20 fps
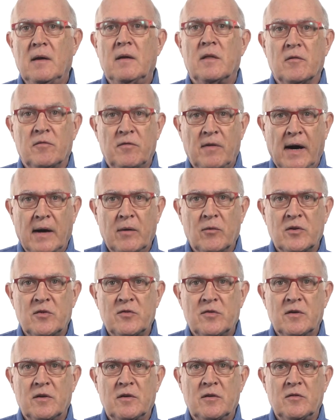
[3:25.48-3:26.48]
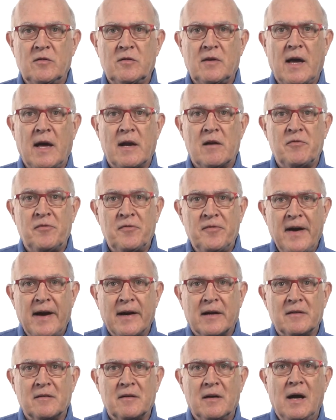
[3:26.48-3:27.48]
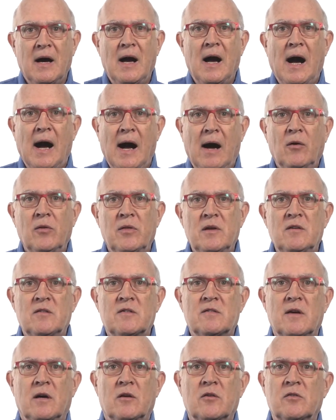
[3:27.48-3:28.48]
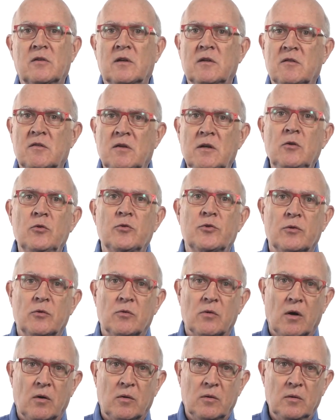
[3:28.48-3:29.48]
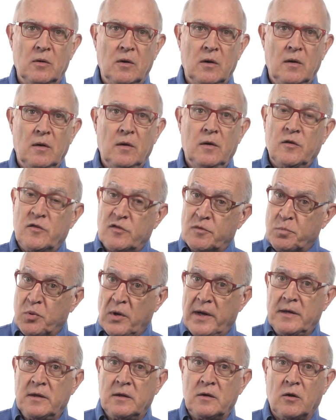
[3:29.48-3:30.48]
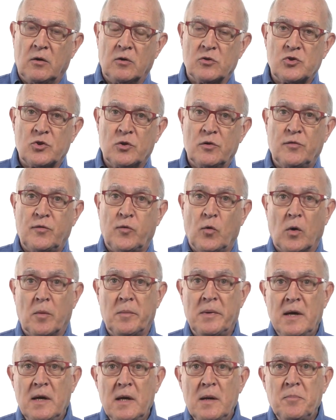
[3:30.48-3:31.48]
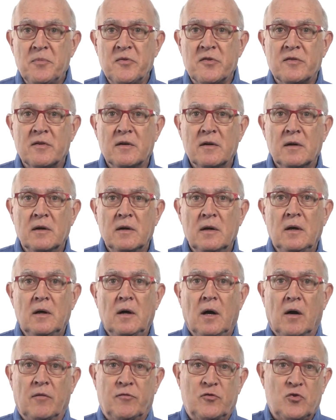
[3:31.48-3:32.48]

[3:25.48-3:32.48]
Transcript: the viruses can affect how these cells continue to grow, spread in culture, form heaps of